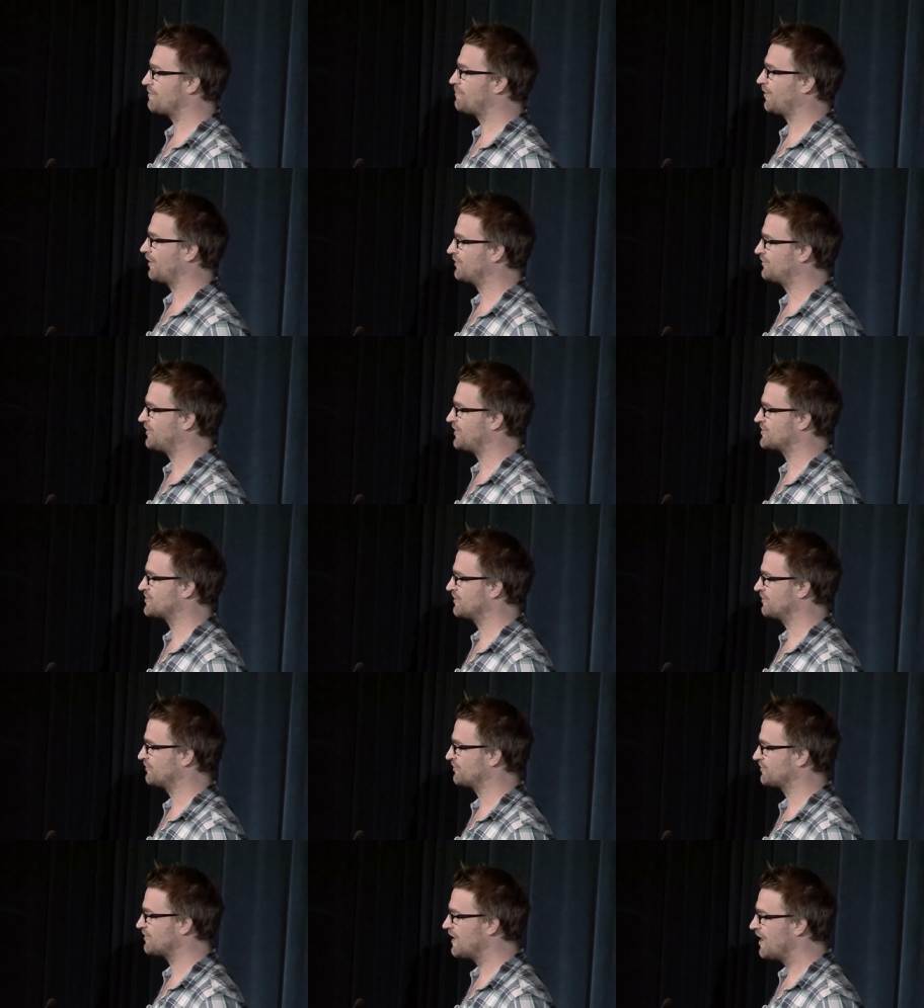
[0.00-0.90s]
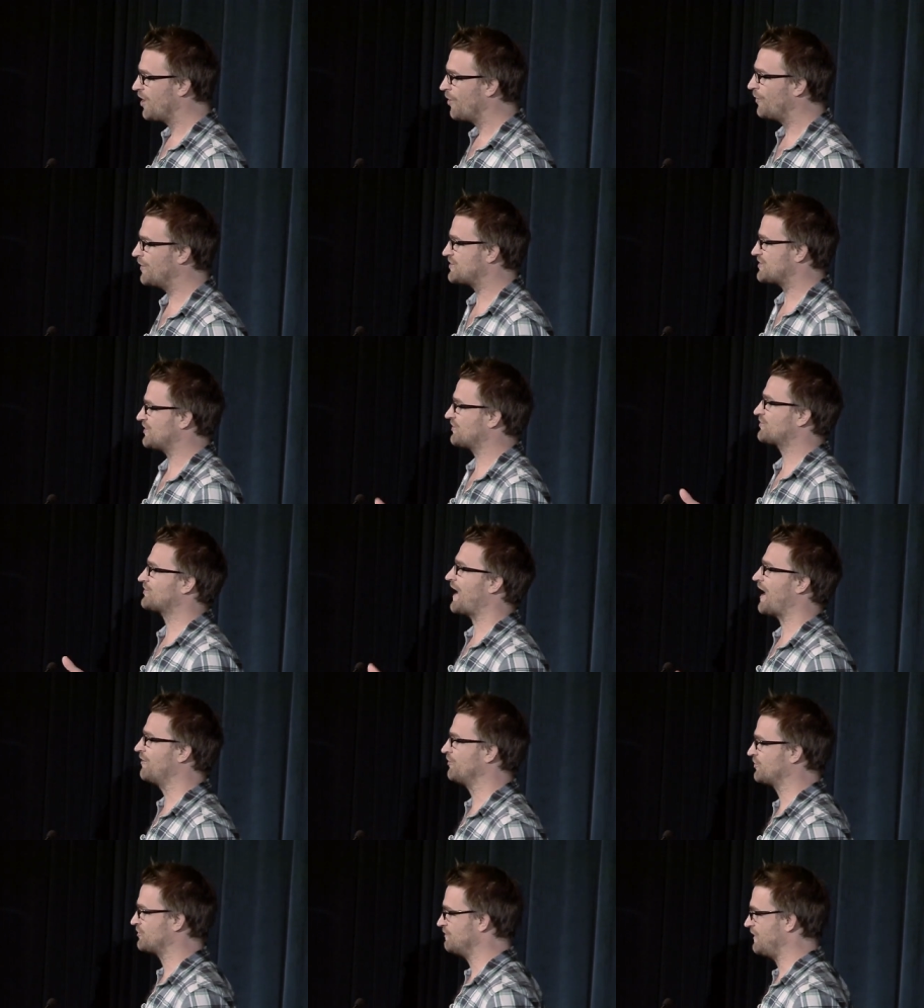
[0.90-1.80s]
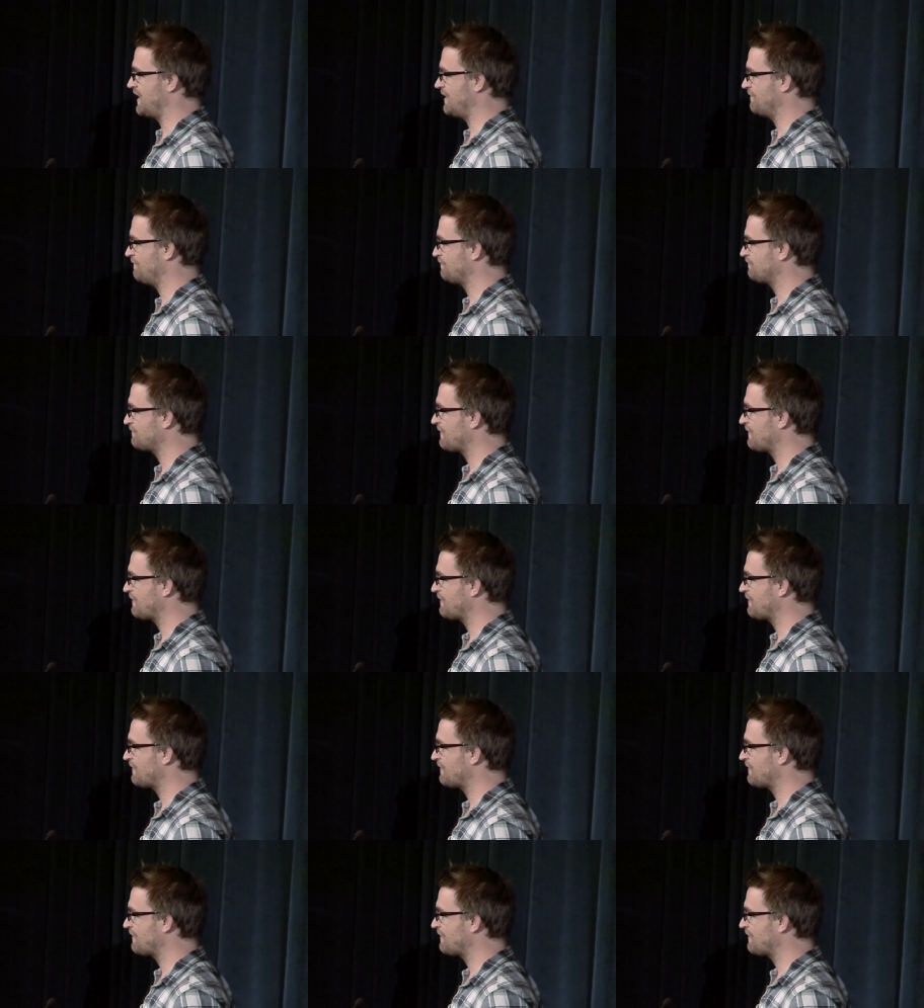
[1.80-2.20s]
politicians, which astounds me